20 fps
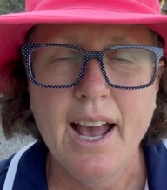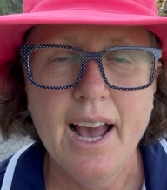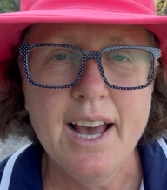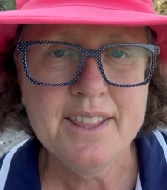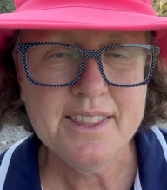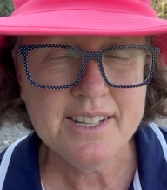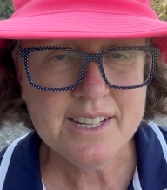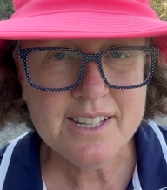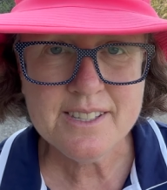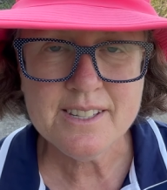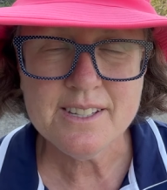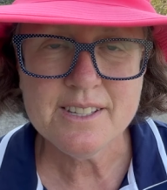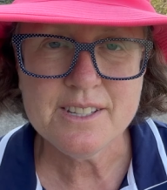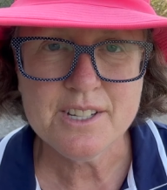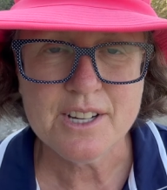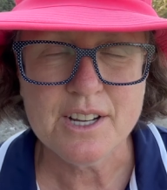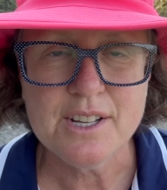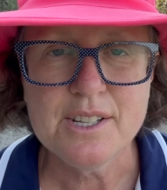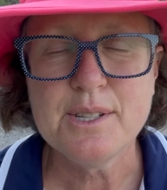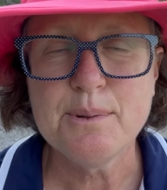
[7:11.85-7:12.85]
And this is
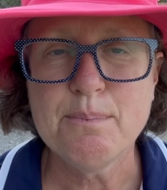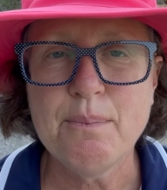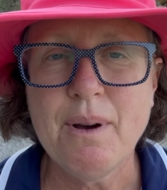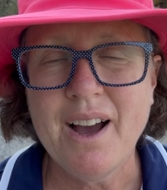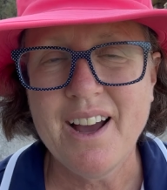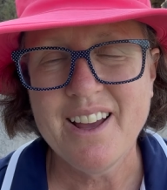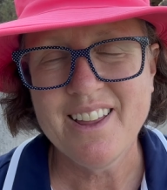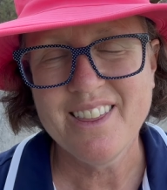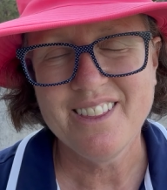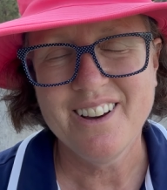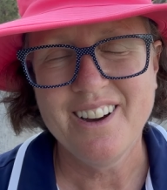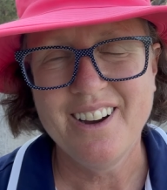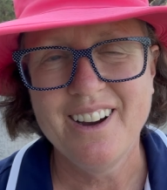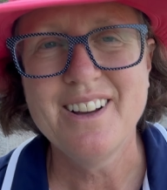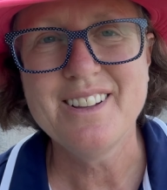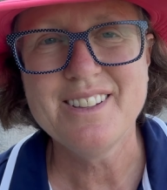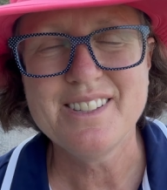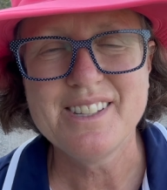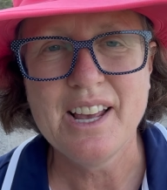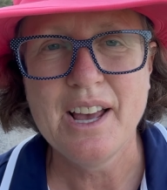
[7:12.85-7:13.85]
just my
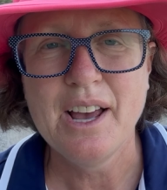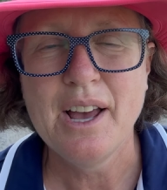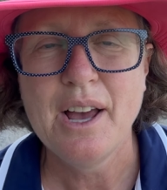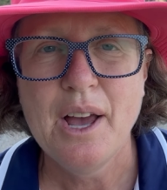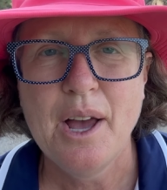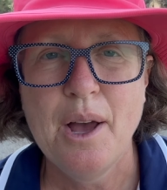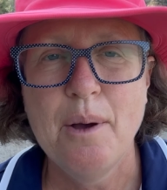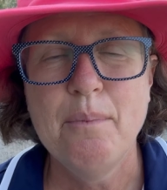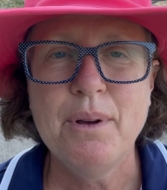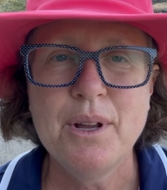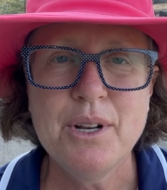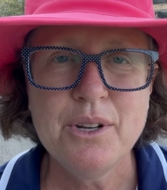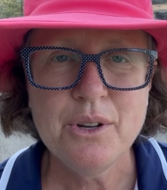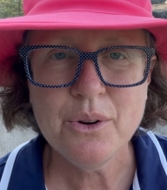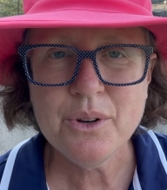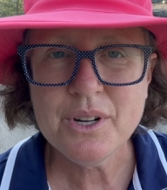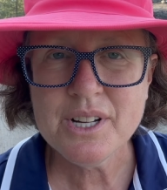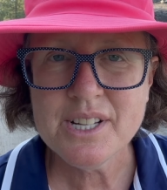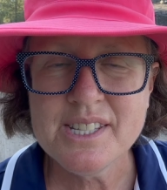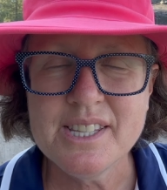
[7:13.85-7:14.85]
thoughts, but
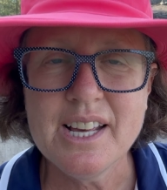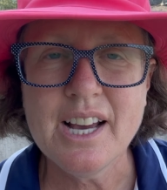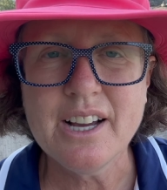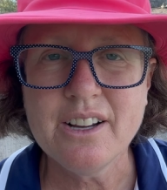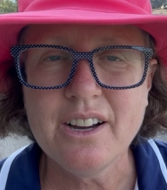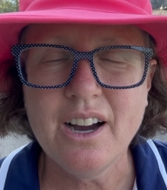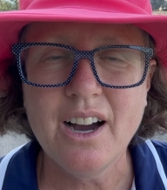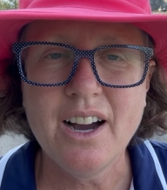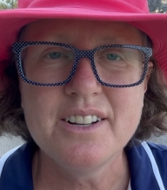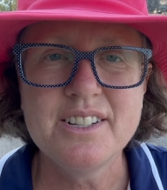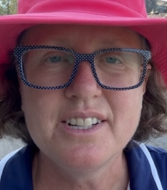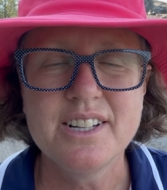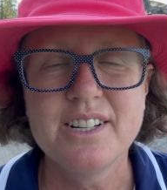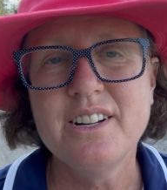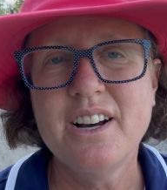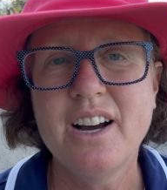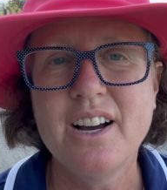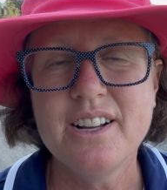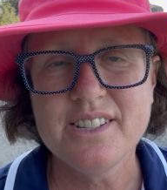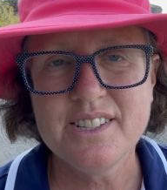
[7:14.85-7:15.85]
notice that God did
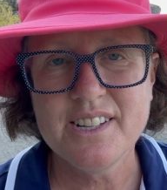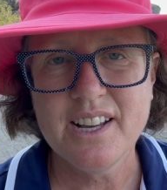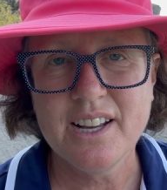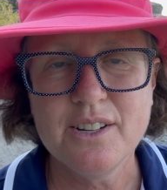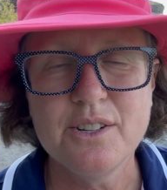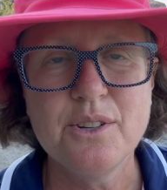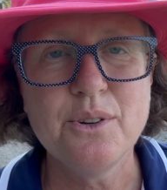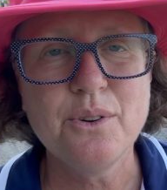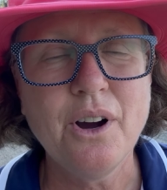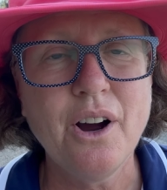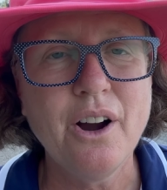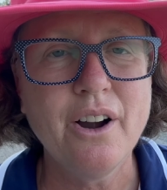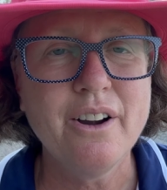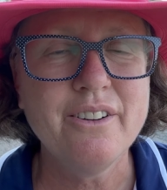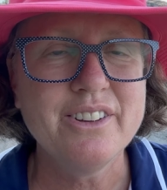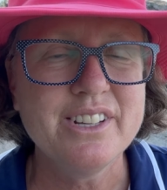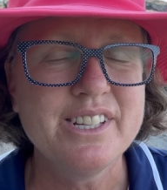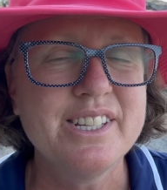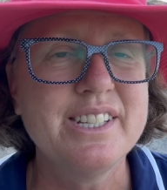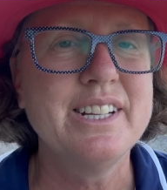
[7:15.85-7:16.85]
not say to
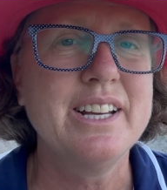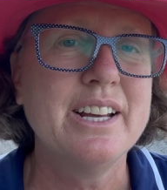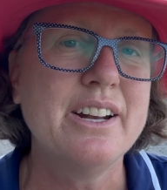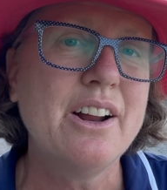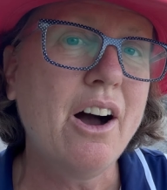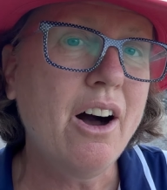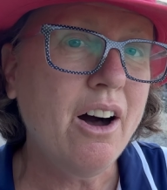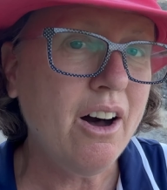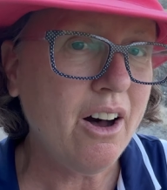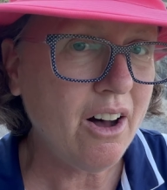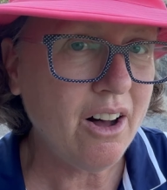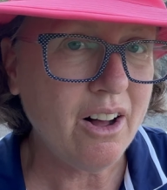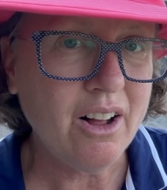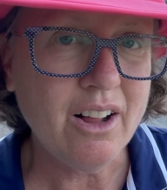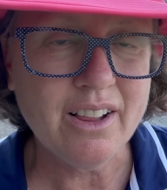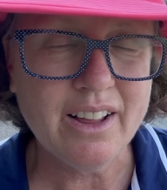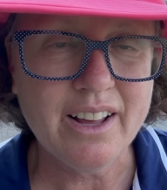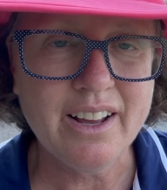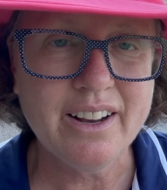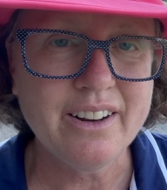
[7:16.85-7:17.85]
harvest it
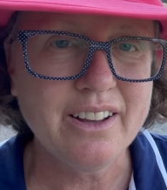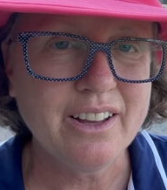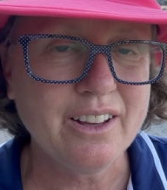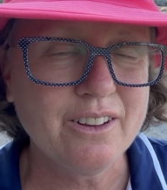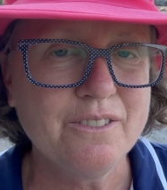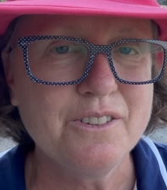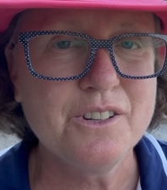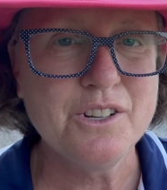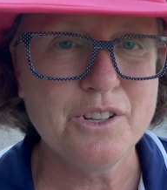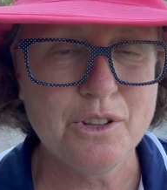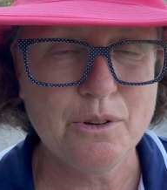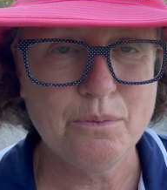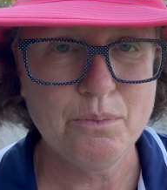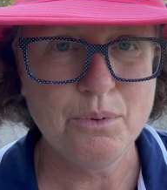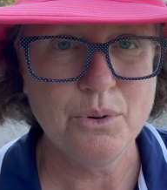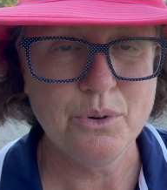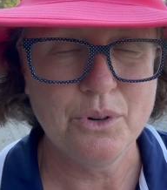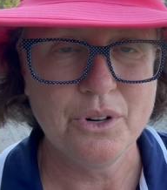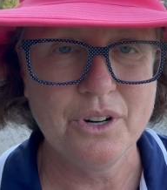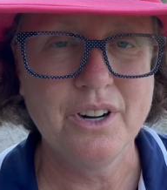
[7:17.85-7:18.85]
all and give to the
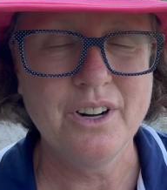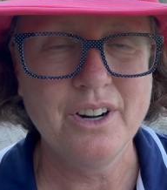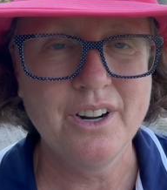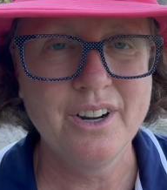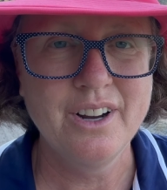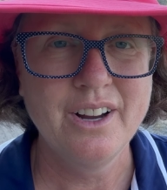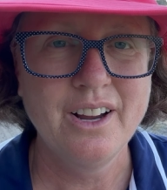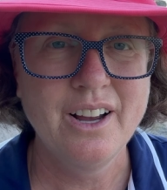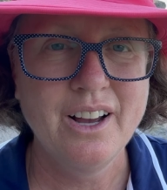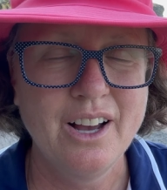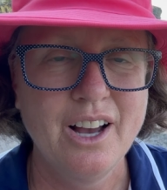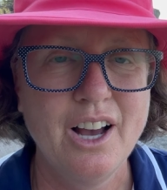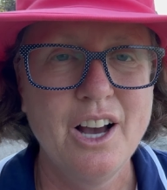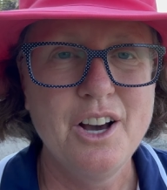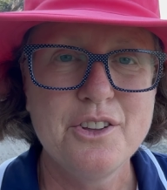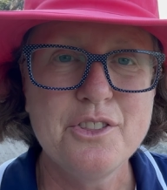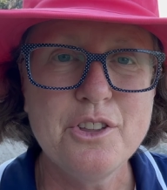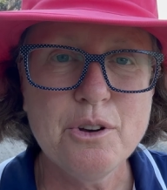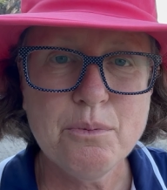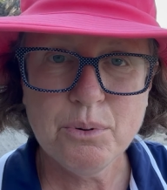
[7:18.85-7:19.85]
poor.
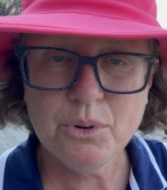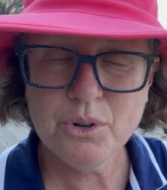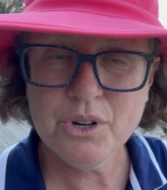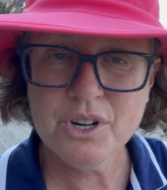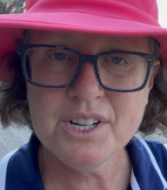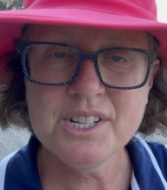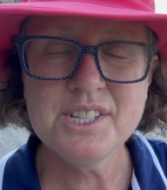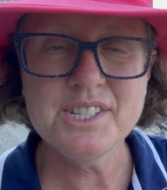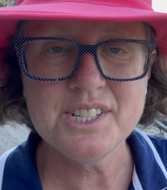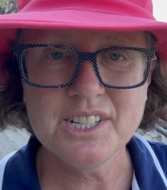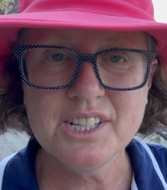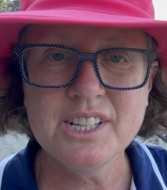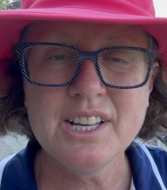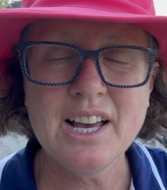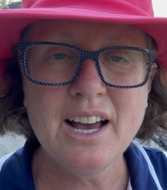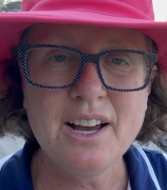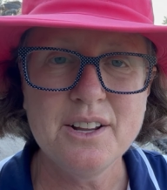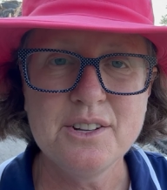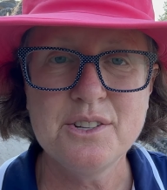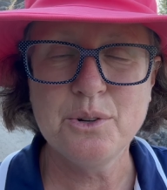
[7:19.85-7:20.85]
The poor still
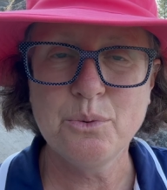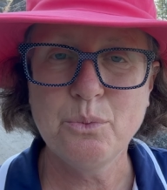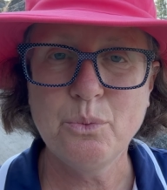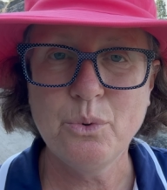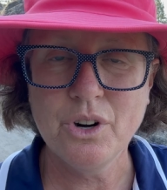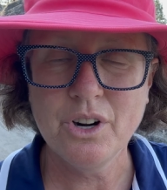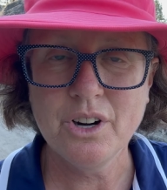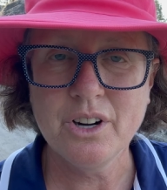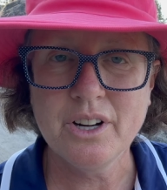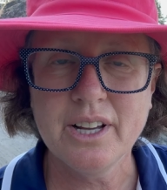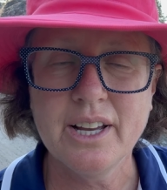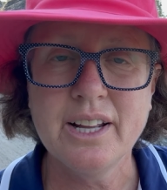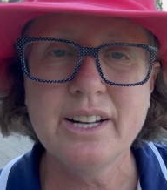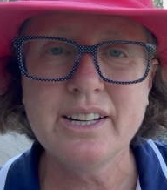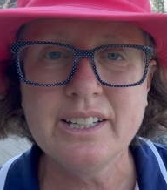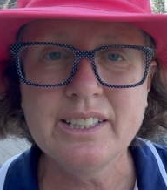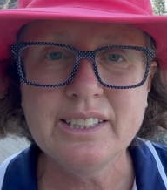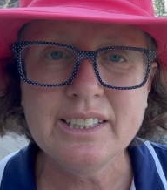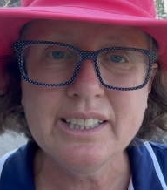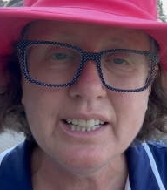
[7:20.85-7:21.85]
had to work
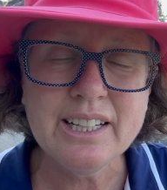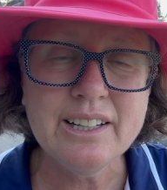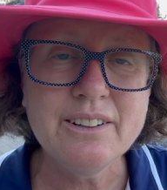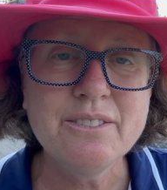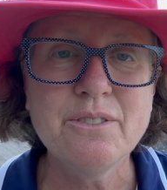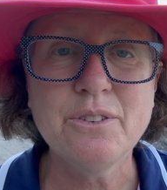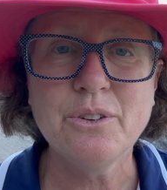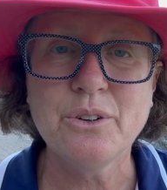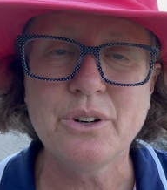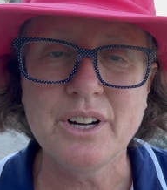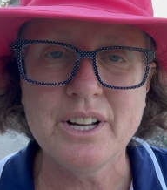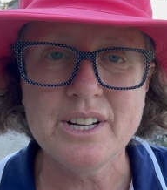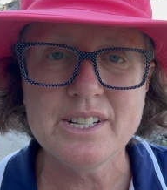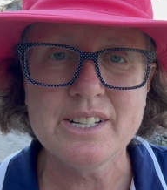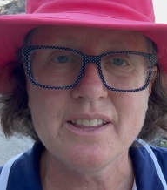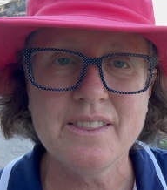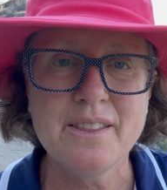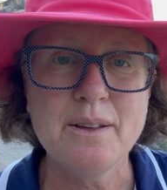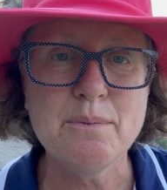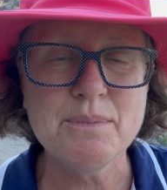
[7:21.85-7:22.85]
and glean for it
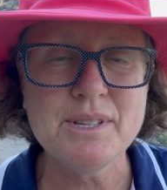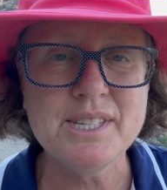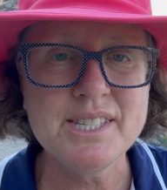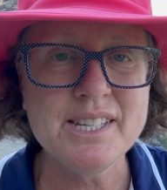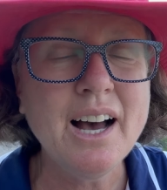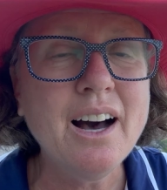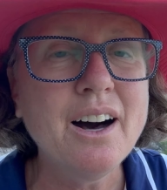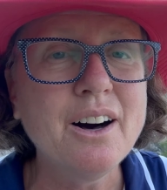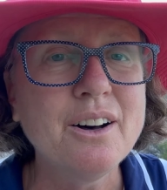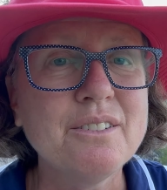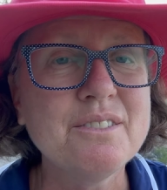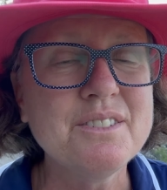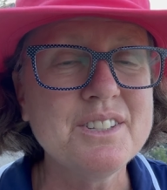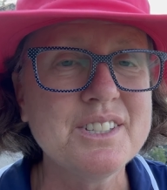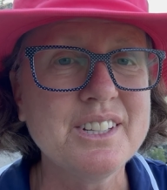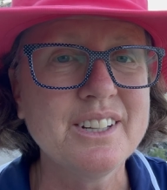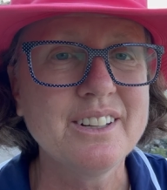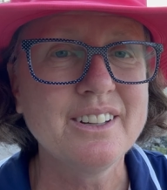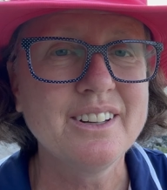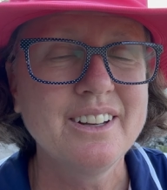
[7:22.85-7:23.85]

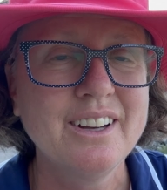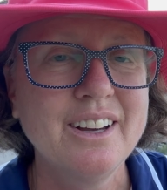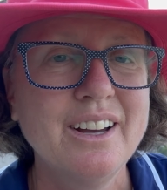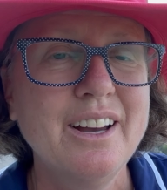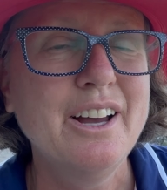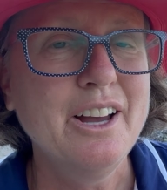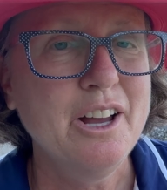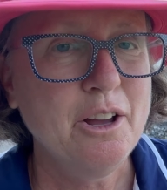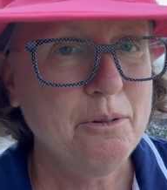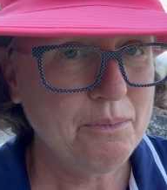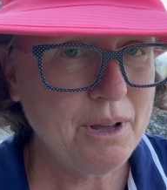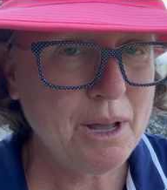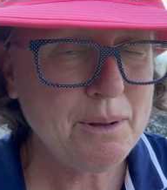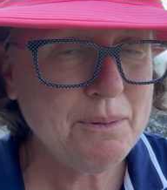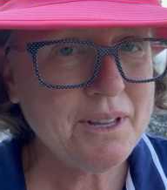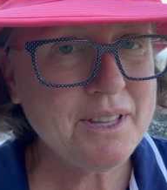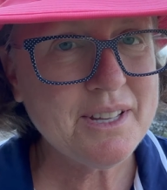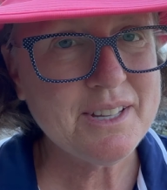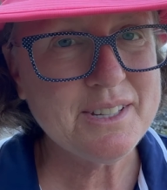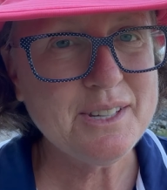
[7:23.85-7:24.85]
themselves. Maybe
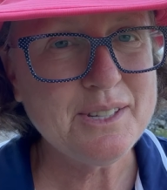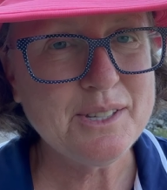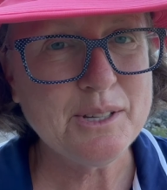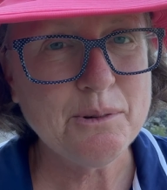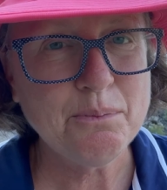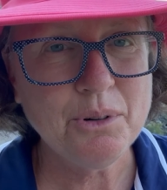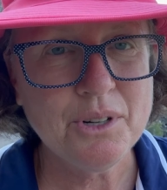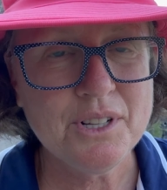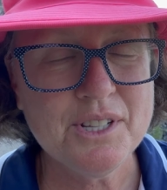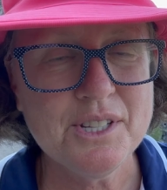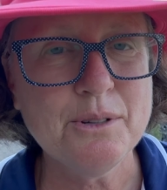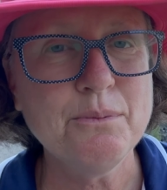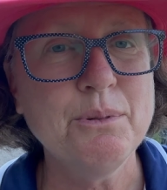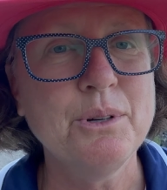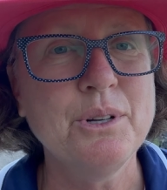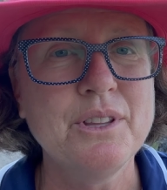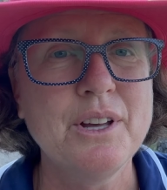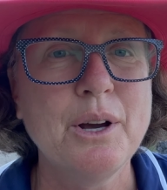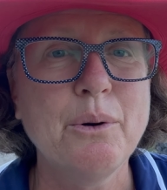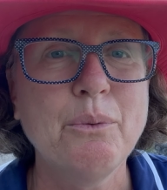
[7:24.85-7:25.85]
this is a
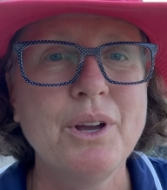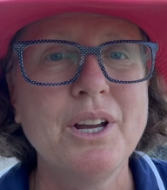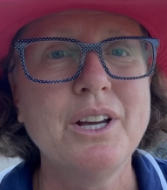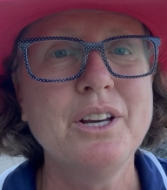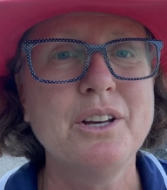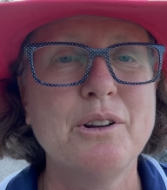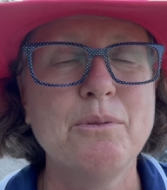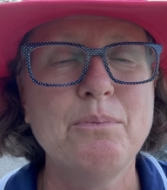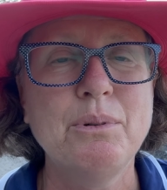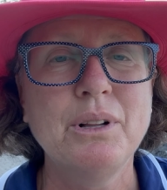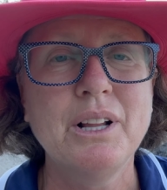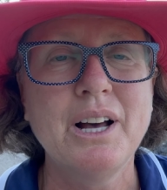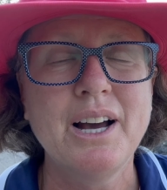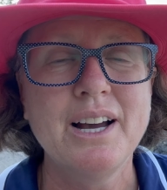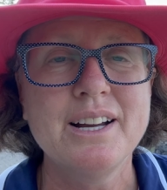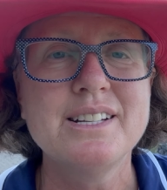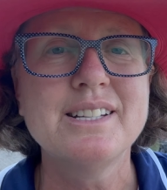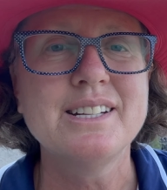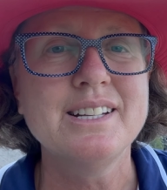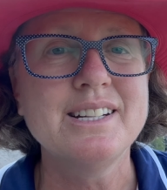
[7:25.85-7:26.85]
principle that we could apply
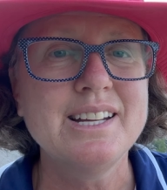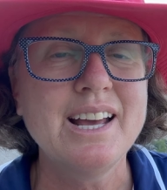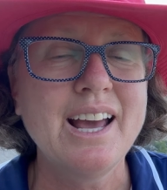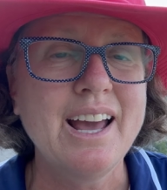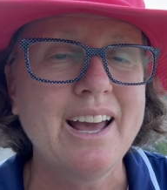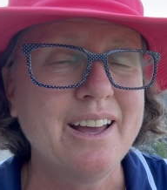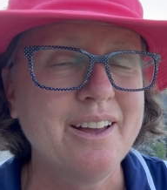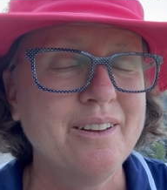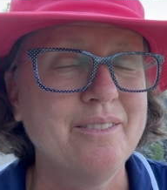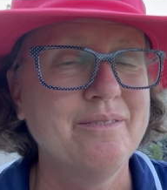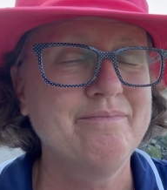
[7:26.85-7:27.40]
today.